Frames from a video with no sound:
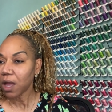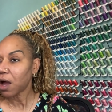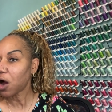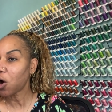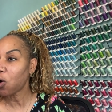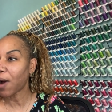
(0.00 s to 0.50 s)

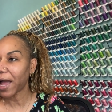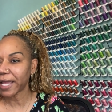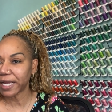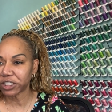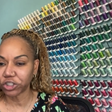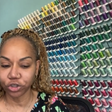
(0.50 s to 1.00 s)
Oh, I
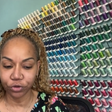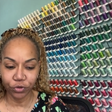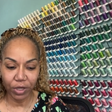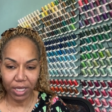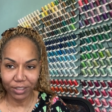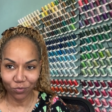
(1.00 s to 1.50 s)
got to show you
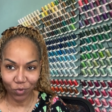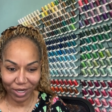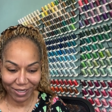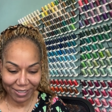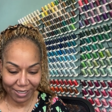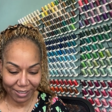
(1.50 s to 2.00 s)
guys what I
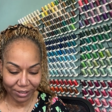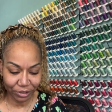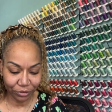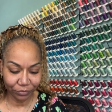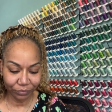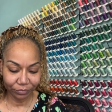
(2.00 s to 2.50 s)
did
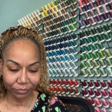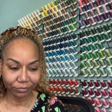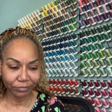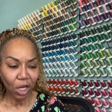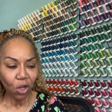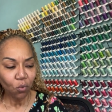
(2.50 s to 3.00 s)
do.
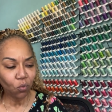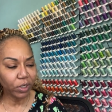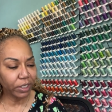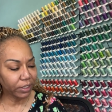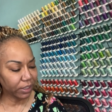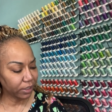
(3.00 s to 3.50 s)
What
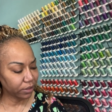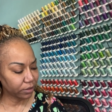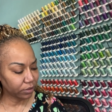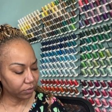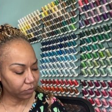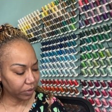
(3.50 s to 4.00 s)
I did
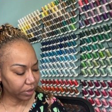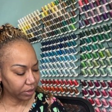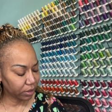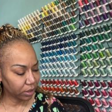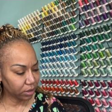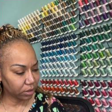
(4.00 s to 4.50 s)
do.
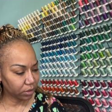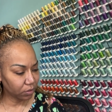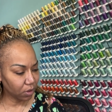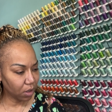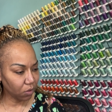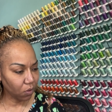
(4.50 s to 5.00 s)

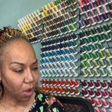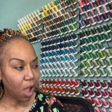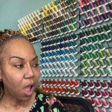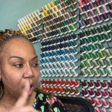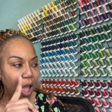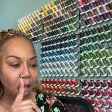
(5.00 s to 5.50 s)
Oh,
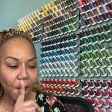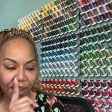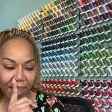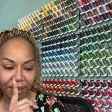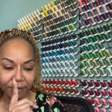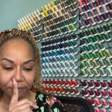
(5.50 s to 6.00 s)

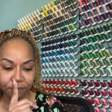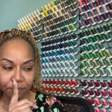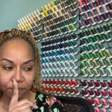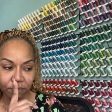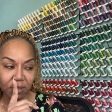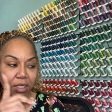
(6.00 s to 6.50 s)
okay.
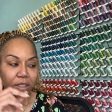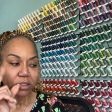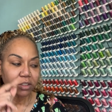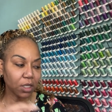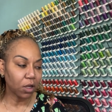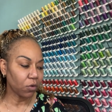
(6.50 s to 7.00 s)

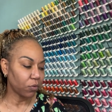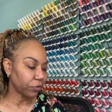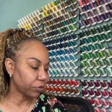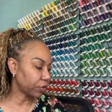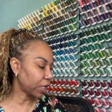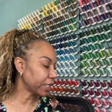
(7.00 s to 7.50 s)
So
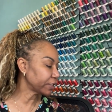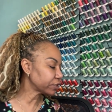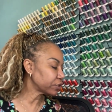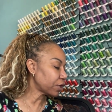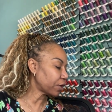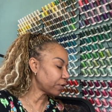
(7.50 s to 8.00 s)
you guys
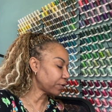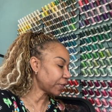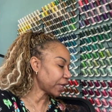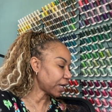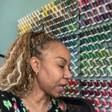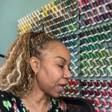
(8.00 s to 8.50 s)
know
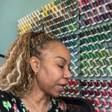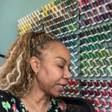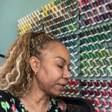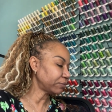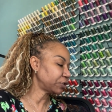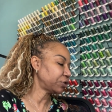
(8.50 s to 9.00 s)
that I
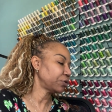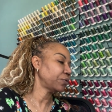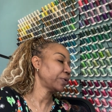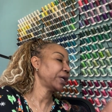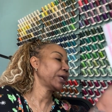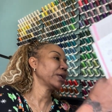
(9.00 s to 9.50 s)
am
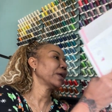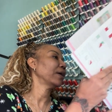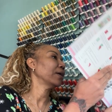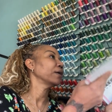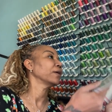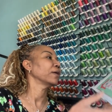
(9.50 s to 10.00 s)
doing
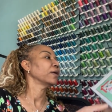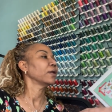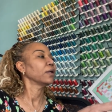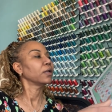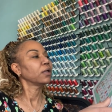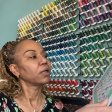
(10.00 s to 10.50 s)

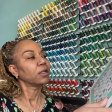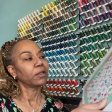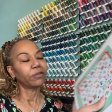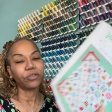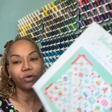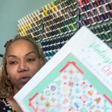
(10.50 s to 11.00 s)

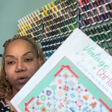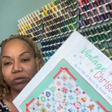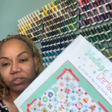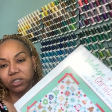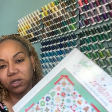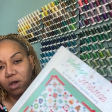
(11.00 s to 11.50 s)
the
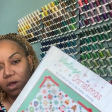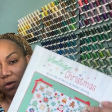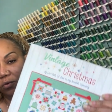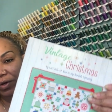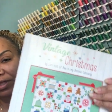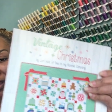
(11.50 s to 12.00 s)
quilt along with